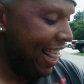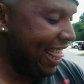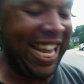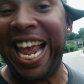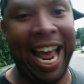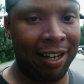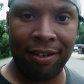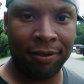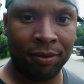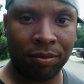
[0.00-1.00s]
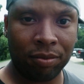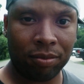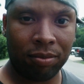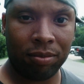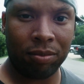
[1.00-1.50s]
The
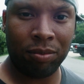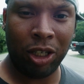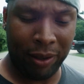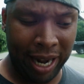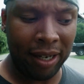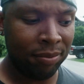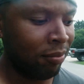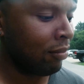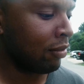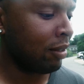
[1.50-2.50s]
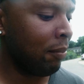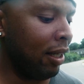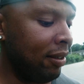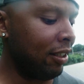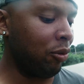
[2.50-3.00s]
end. Okay?
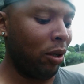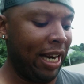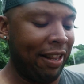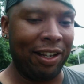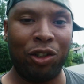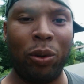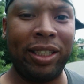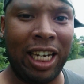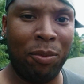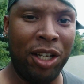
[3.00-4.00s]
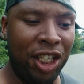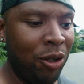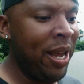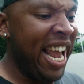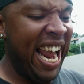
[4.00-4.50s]
But just wanted to have that story time with
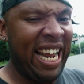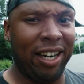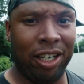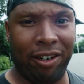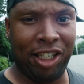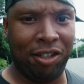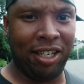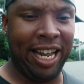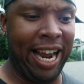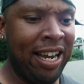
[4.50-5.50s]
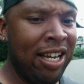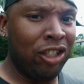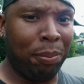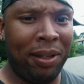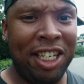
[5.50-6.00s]
you and encourage you today.
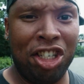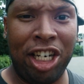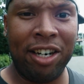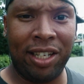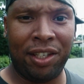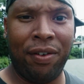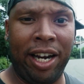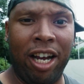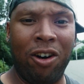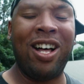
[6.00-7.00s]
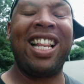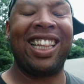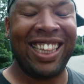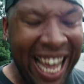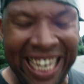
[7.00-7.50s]
So please share this video,
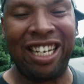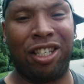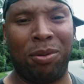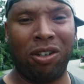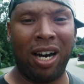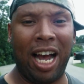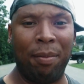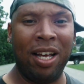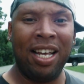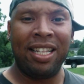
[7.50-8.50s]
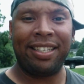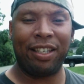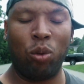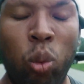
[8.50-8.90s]
like and subscribe. This is